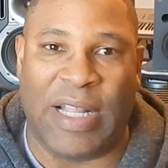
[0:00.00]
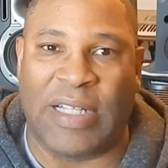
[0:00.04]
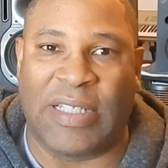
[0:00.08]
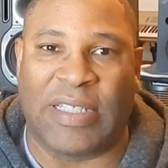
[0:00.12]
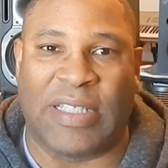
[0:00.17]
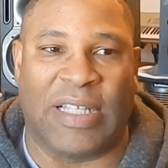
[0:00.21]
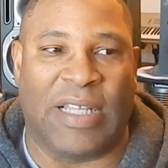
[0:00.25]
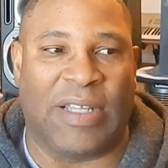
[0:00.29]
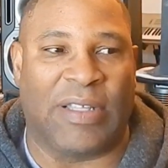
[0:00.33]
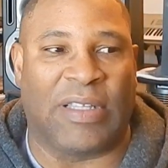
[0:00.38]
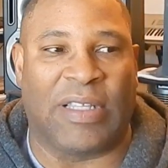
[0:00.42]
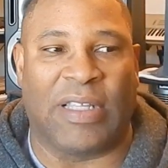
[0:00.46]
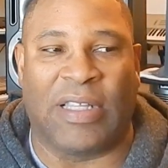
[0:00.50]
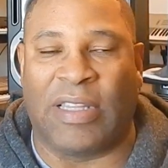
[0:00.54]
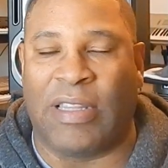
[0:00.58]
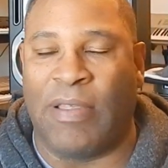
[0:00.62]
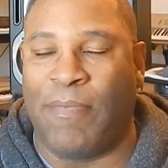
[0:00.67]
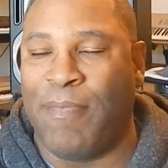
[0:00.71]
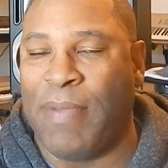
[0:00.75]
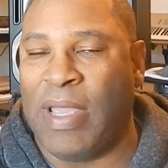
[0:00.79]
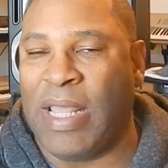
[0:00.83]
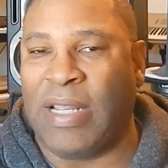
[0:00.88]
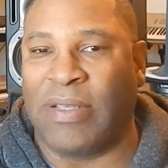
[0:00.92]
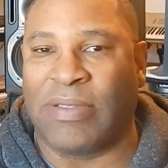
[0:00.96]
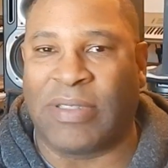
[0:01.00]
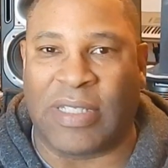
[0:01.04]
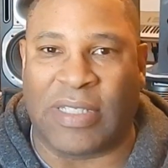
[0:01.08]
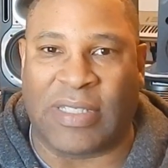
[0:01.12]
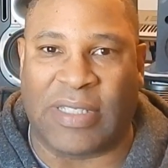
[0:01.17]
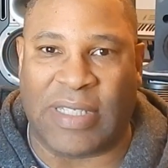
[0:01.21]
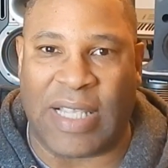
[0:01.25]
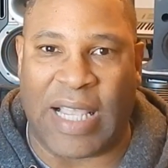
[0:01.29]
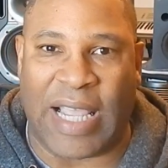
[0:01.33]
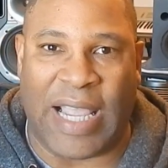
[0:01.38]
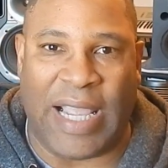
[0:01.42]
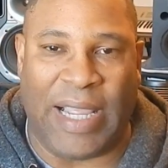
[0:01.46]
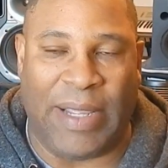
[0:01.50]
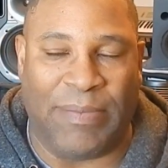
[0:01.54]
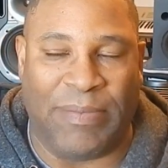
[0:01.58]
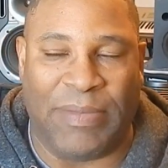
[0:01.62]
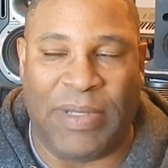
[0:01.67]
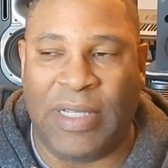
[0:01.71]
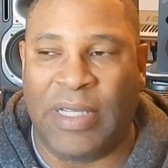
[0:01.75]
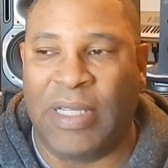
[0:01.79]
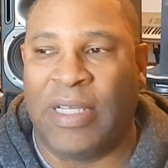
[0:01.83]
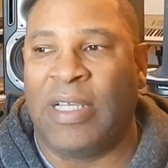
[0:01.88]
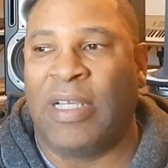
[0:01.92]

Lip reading: The media's the same.